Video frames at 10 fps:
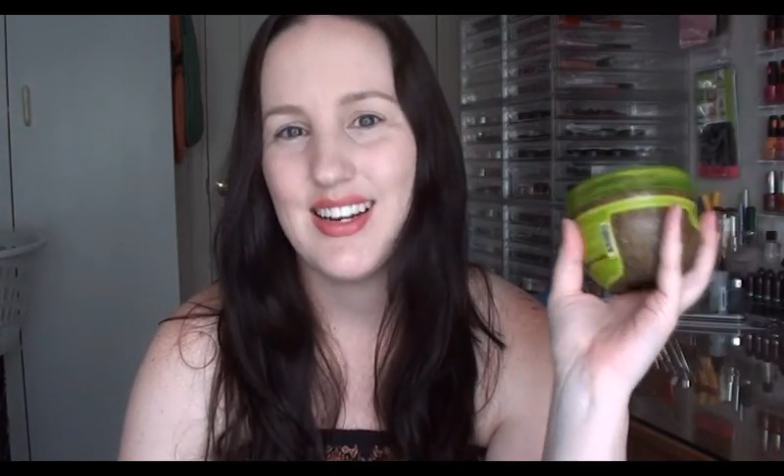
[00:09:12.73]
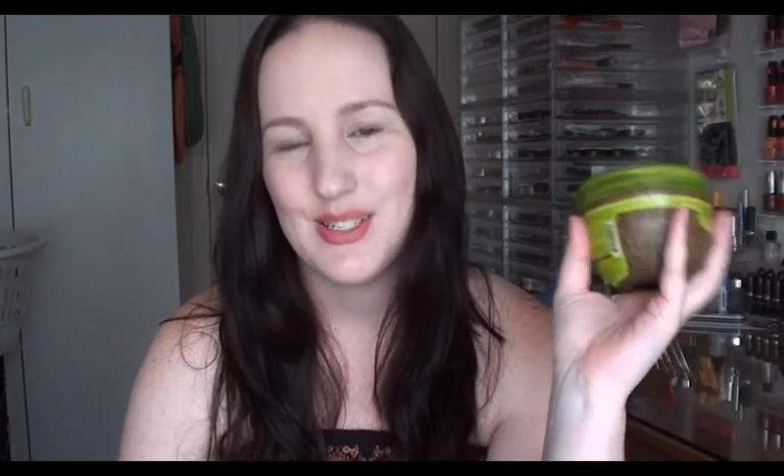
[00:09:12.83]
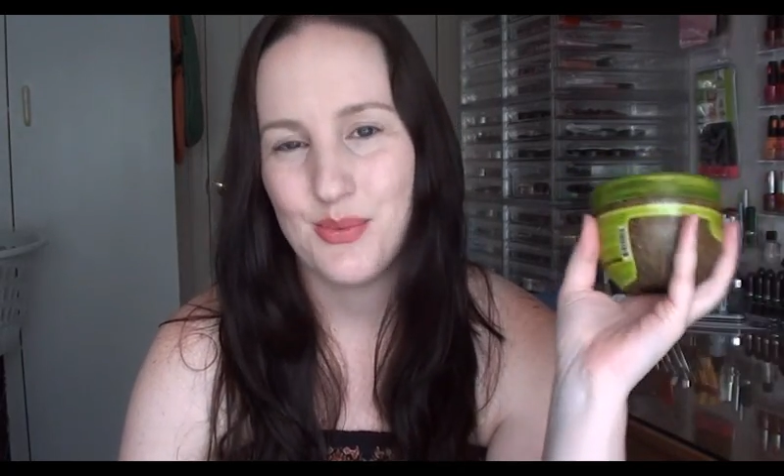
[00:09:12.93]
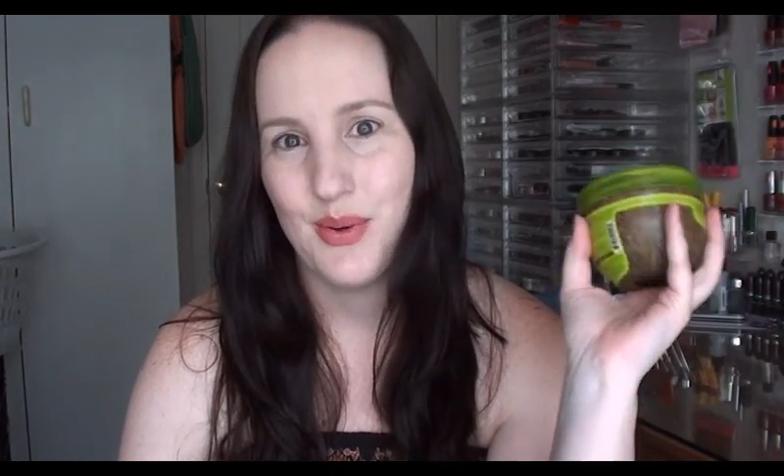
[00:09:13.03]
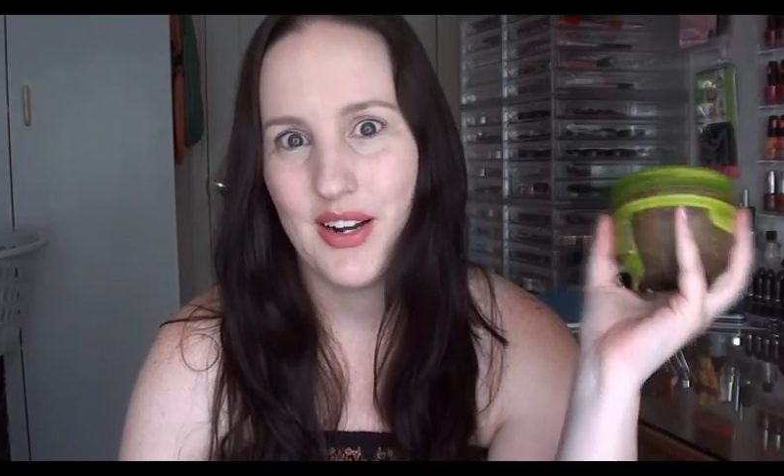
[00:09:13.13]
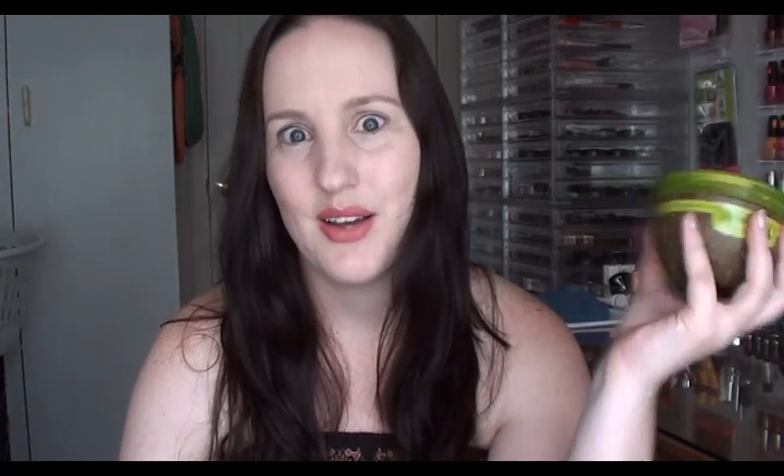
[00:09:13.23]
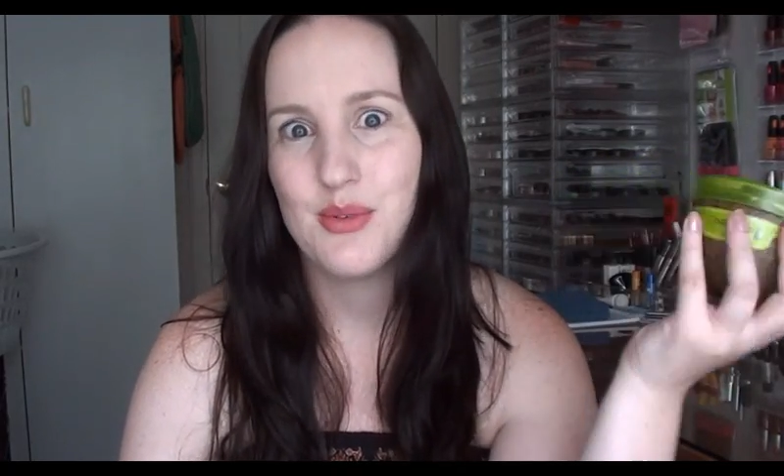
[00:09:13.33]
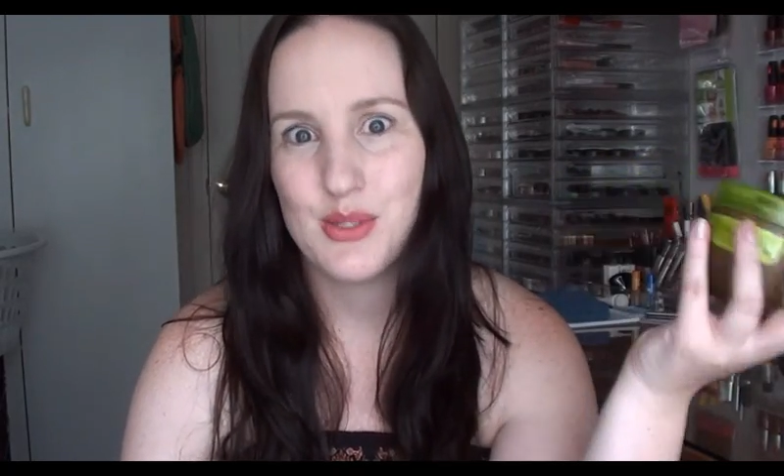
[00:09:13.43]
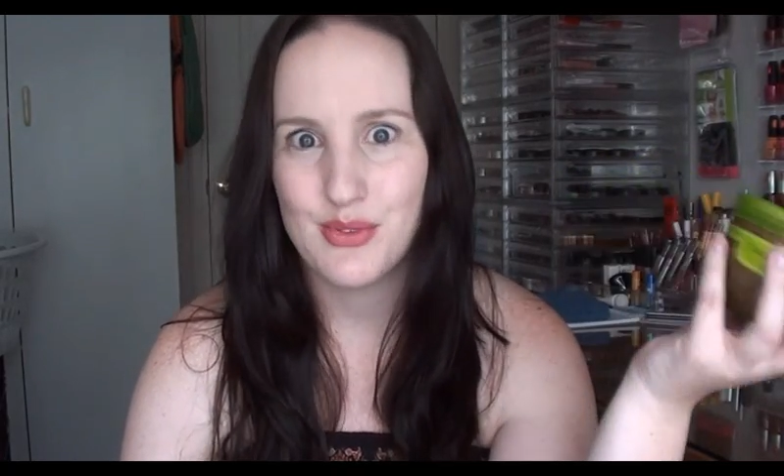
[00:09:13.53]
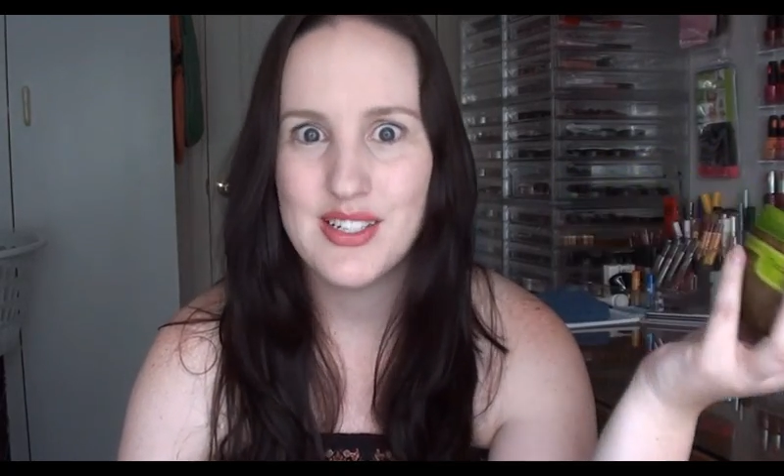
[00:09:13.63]
as when I
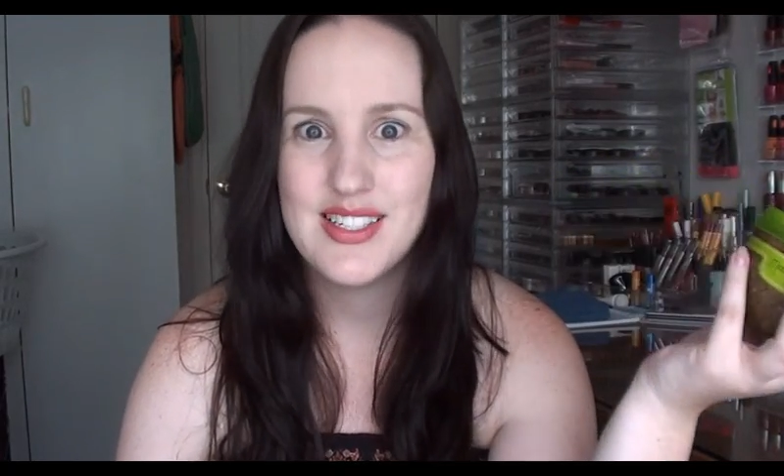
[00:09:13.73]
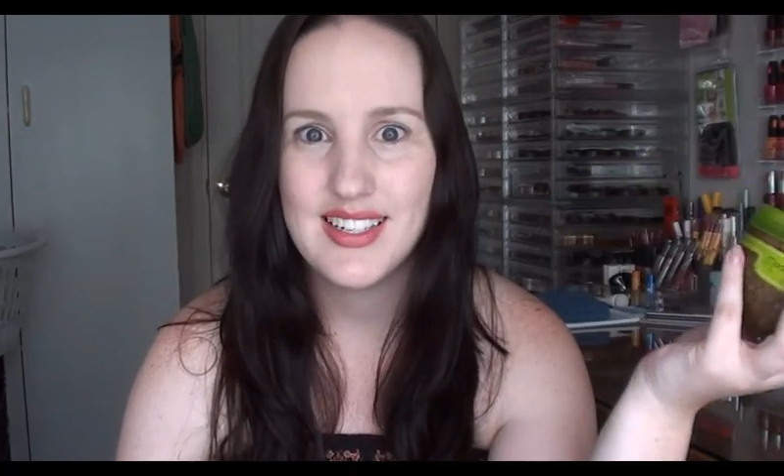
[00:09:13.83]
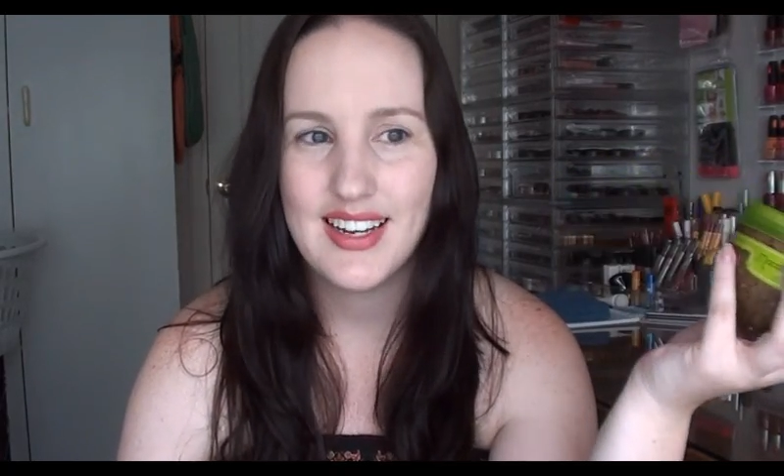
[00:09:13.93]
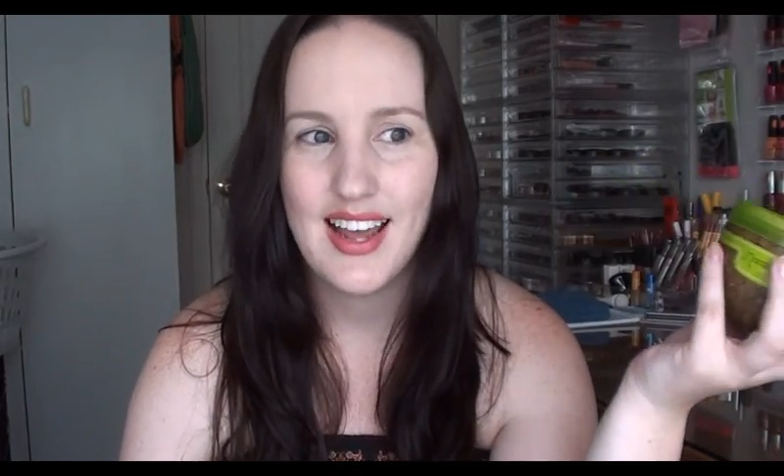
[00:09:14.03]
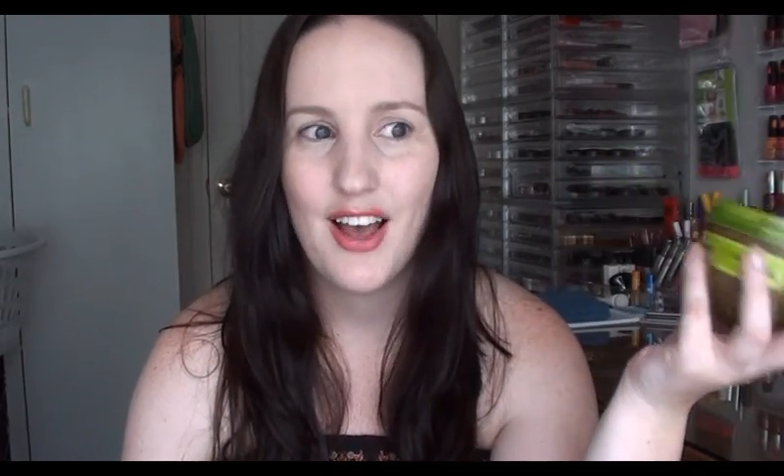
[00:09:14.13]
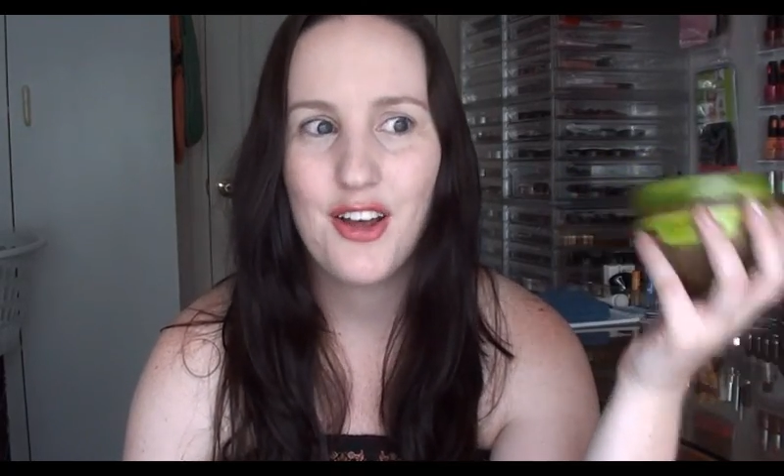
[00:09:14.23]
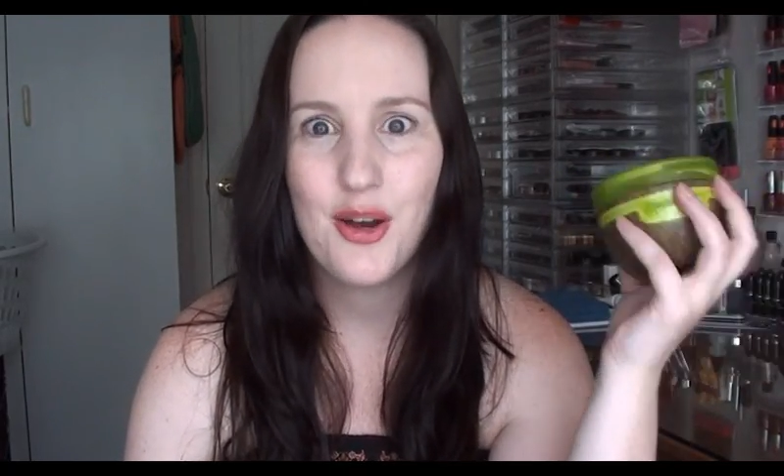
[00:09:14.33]
was rinsing it out.